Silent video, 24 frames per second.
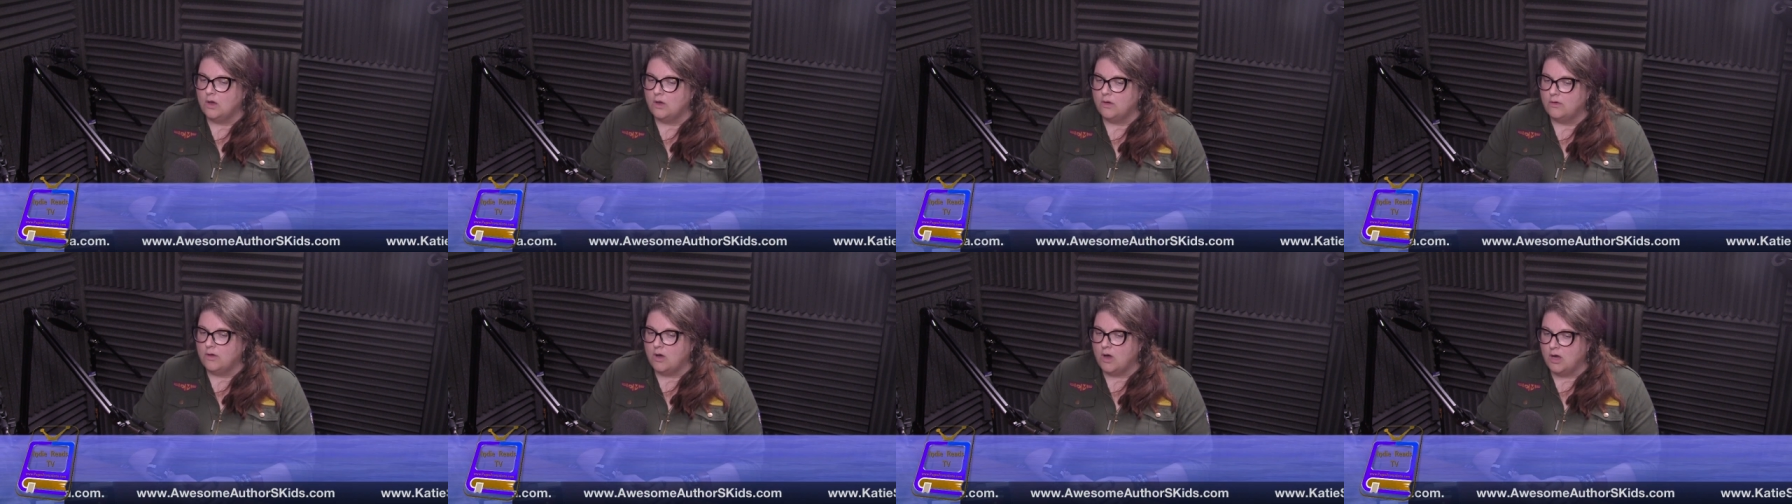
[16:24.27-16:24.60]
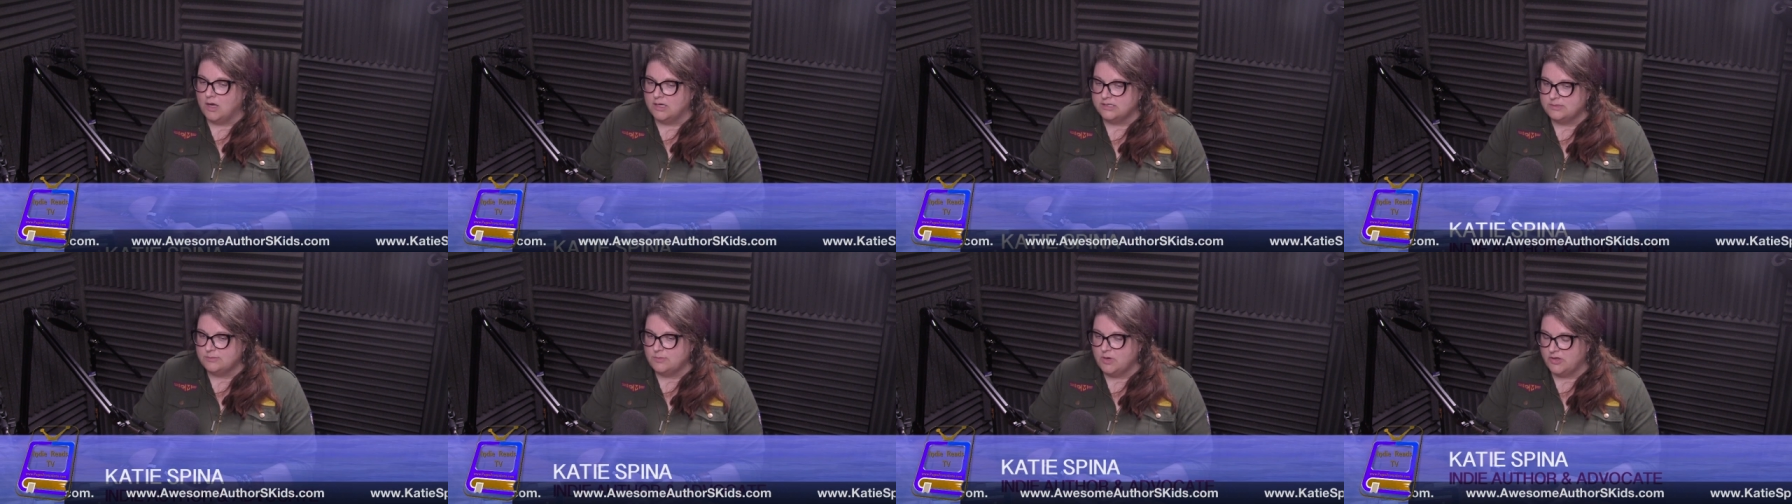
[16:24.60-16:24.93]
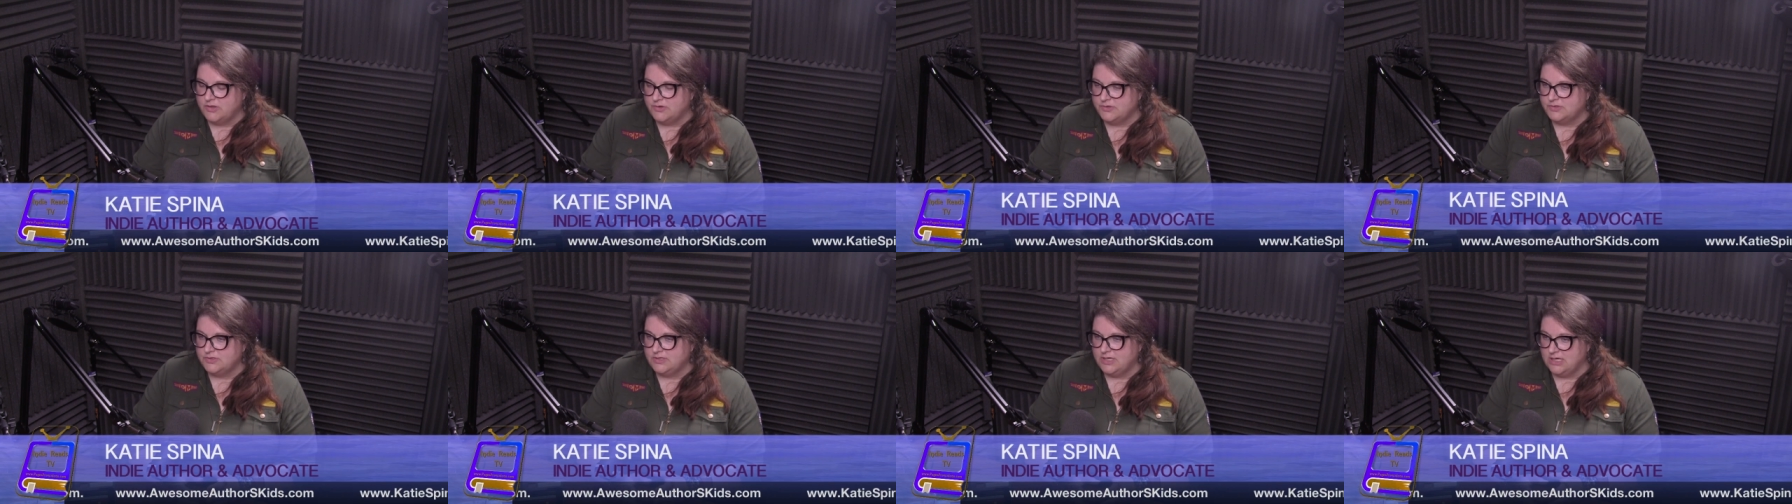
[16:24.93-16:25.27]
awesome
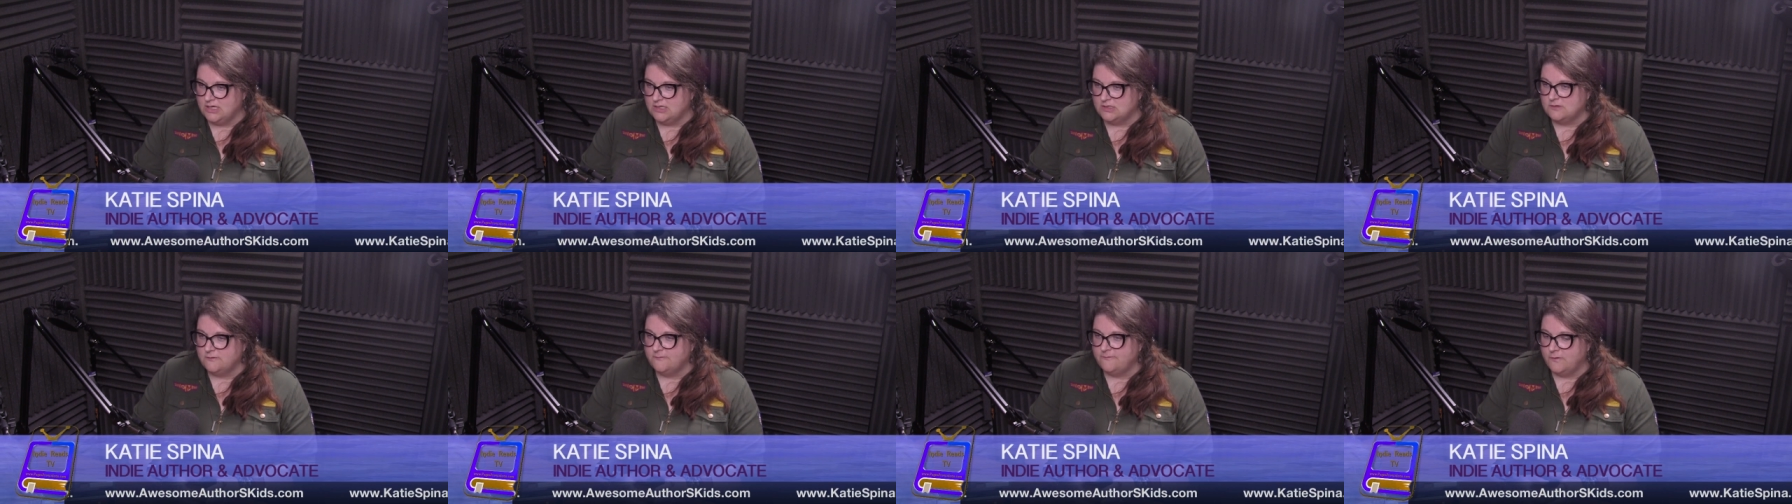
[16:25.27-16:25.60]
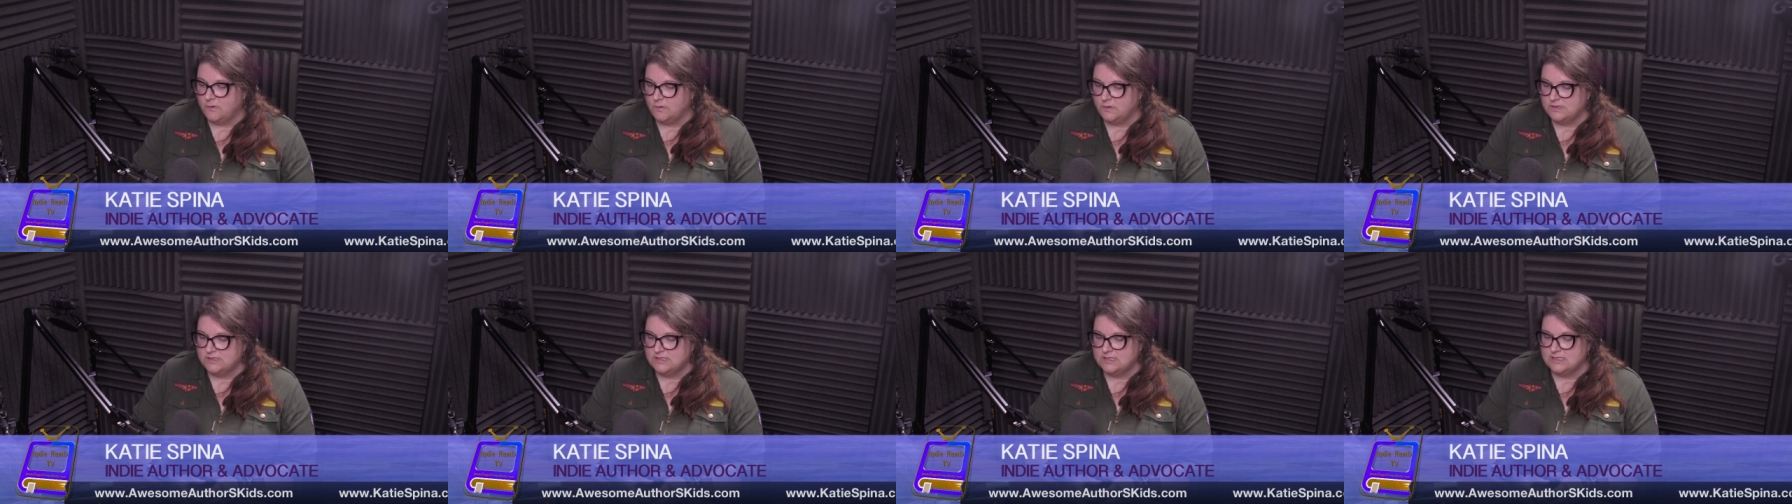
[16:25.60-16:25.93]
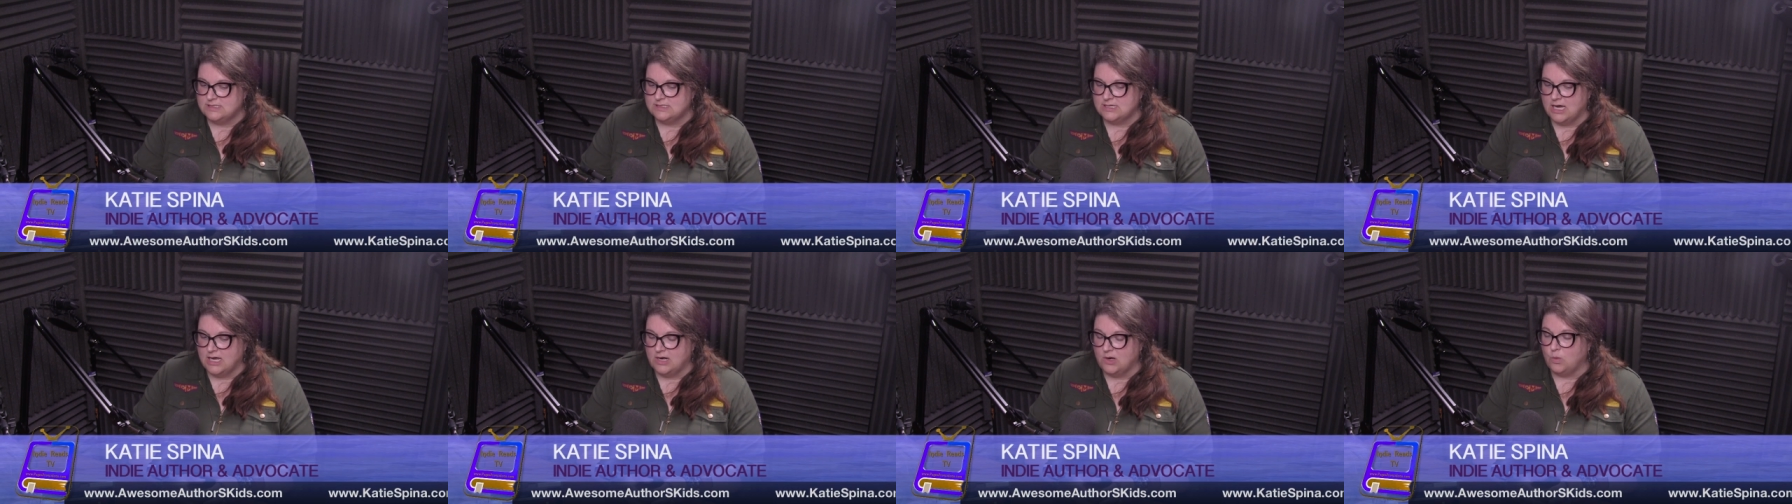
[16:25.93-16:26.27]
authors kids
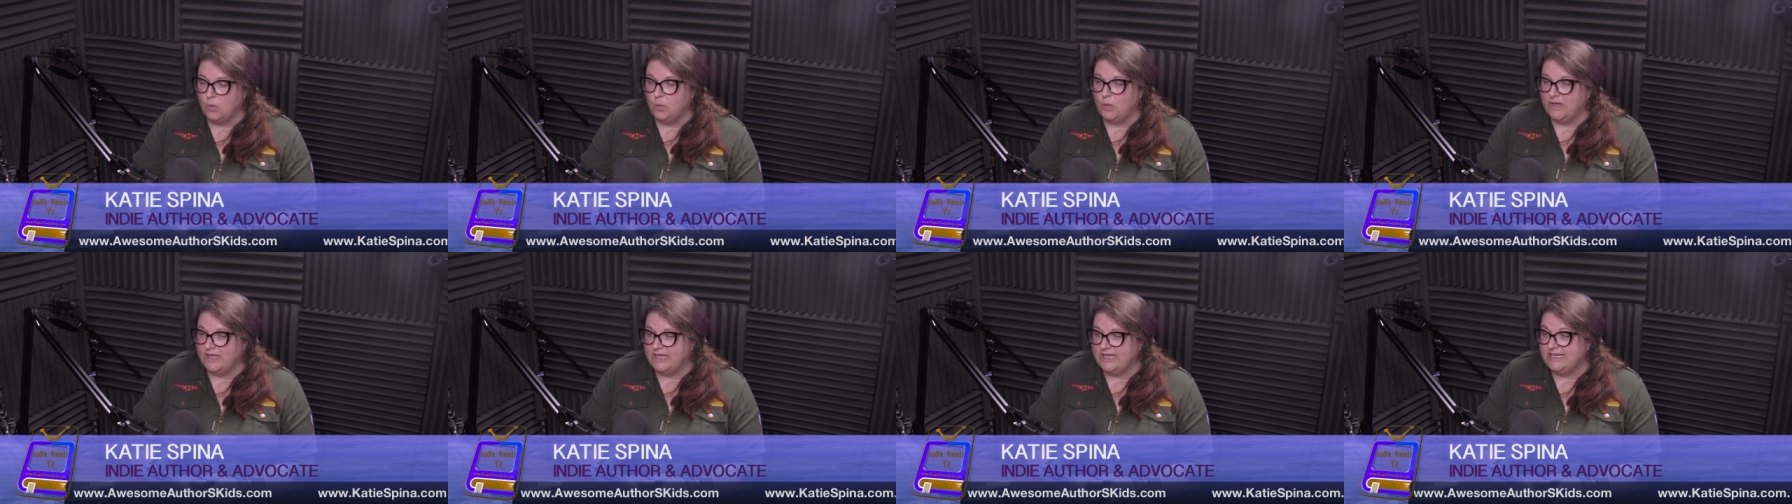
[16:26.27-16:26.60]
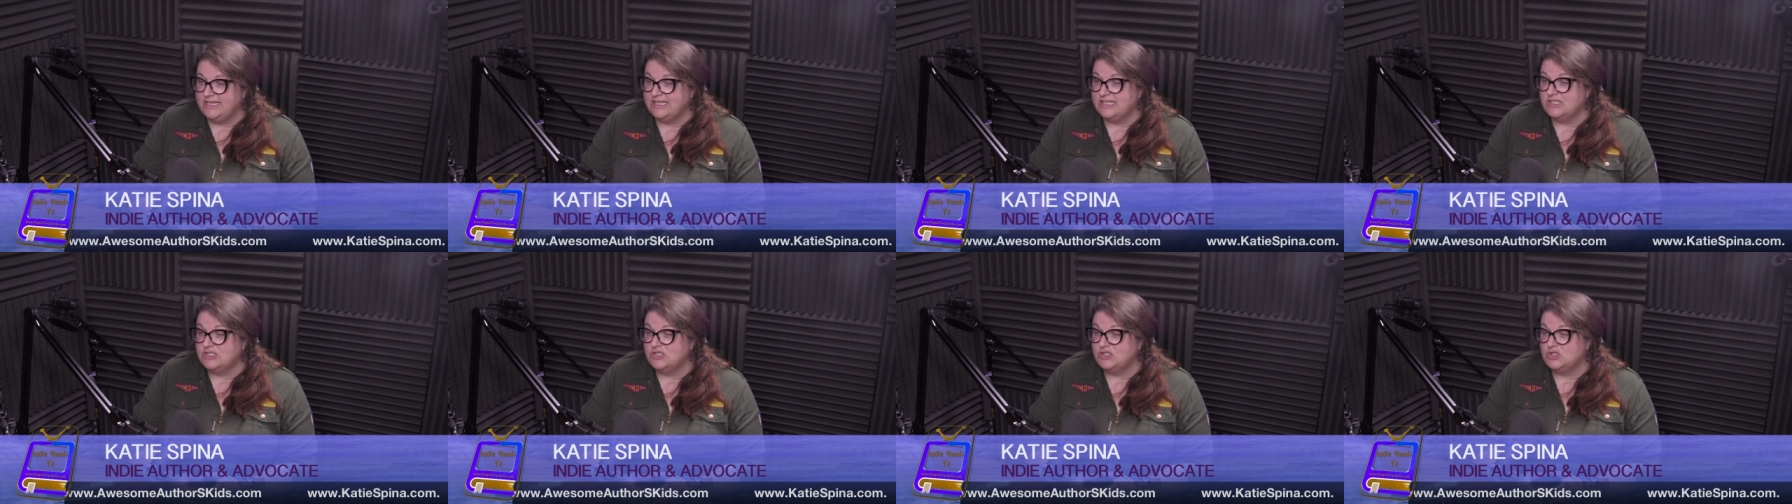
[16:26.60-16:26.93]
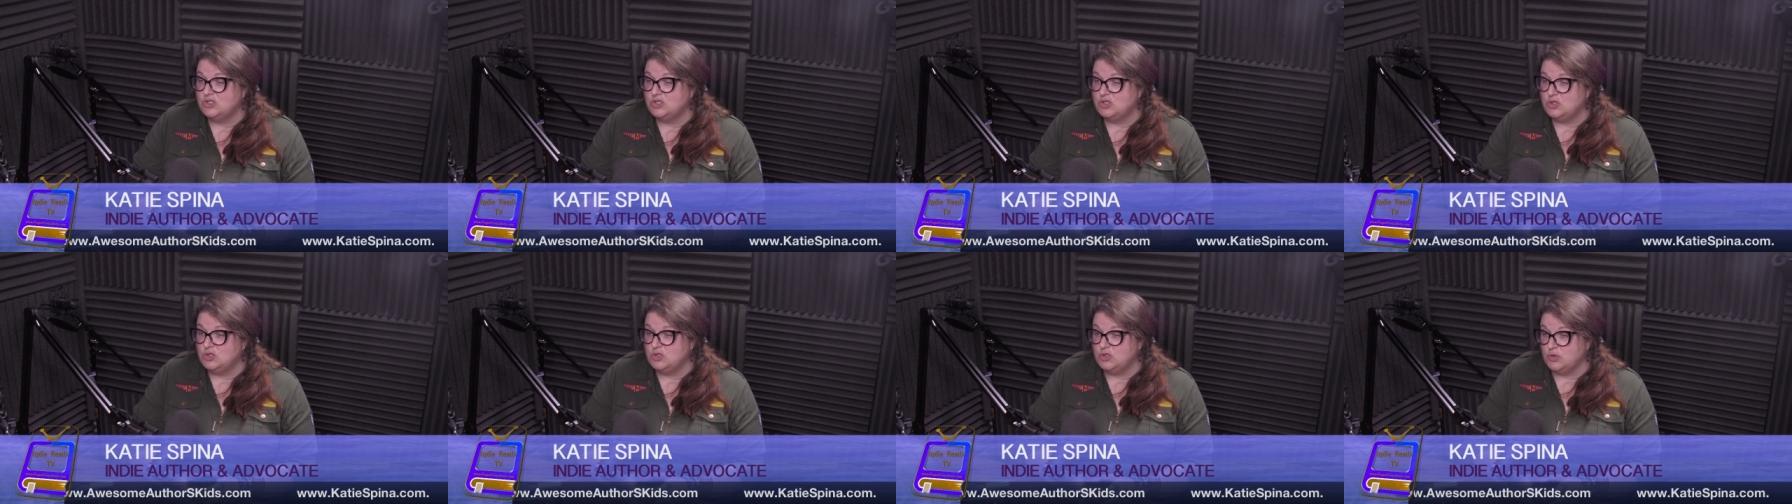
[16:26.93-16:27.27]
focuses on a willingness
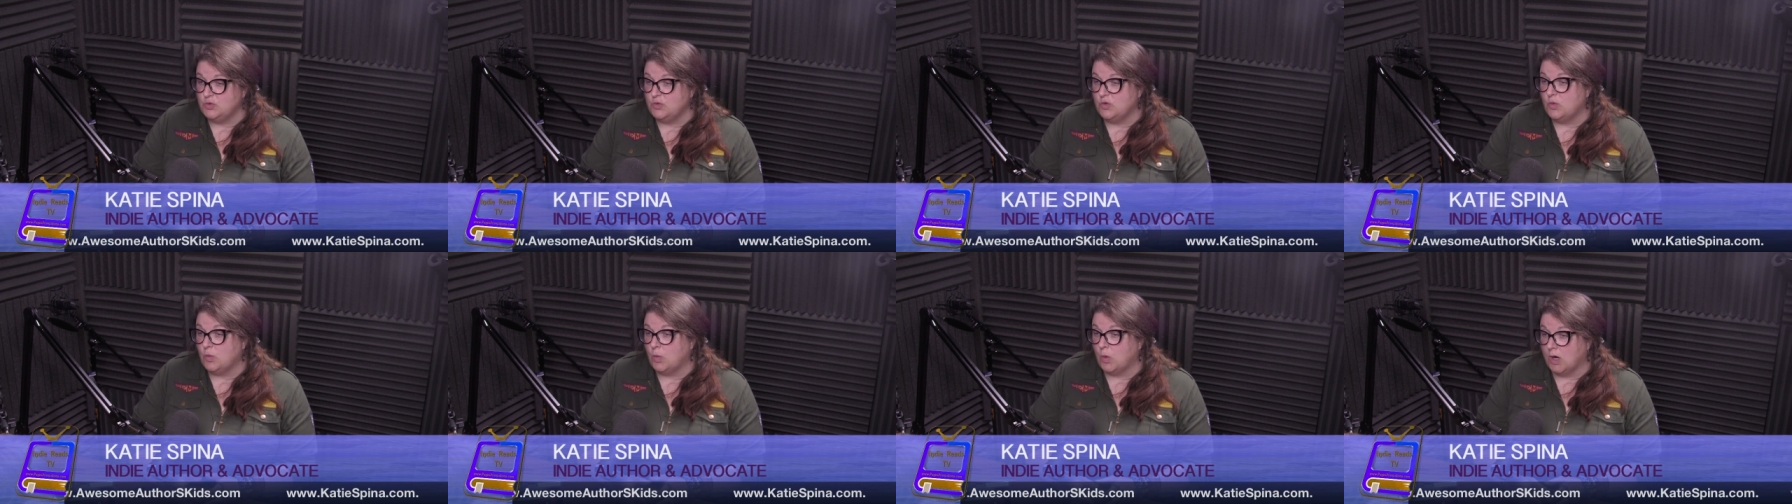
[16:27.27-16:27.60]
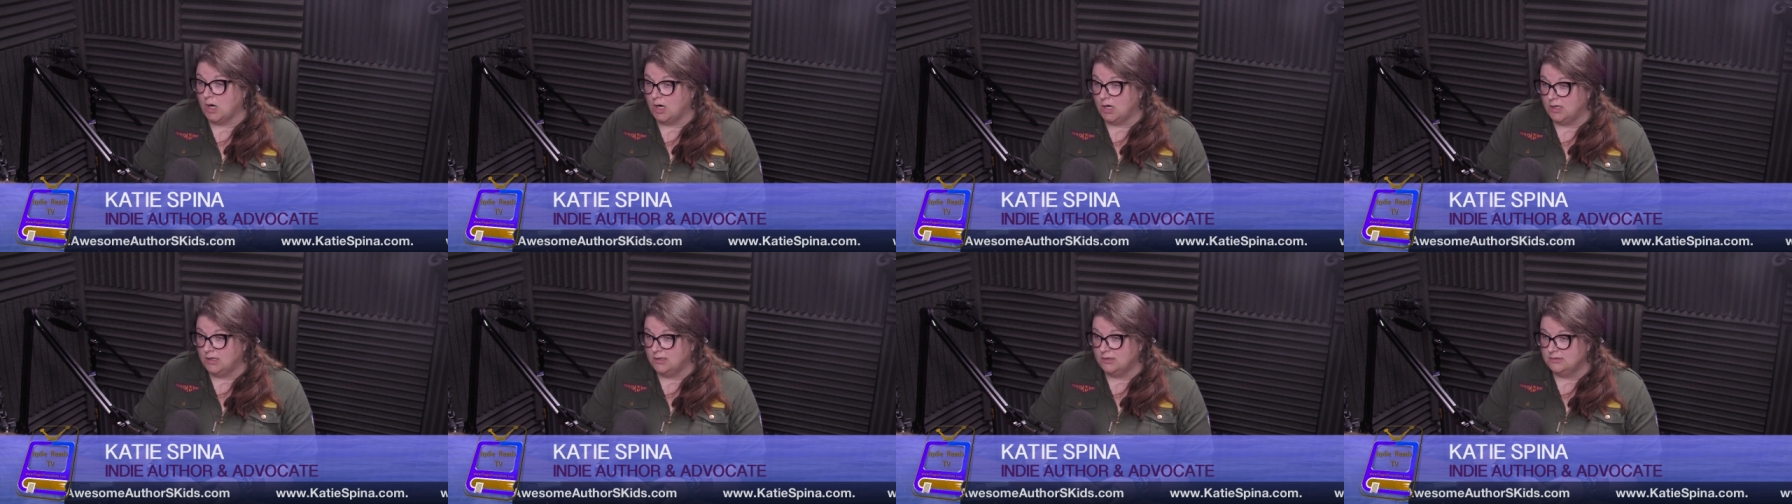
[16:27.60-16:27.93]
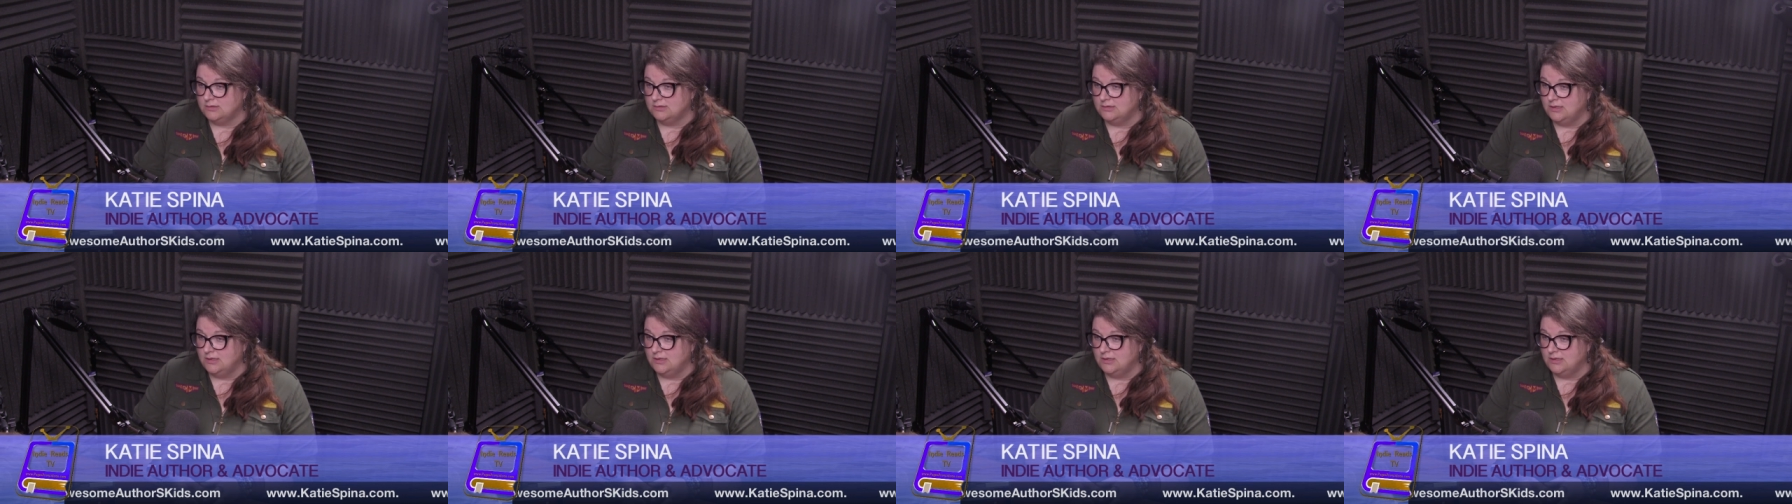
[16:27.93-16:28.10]
to do the work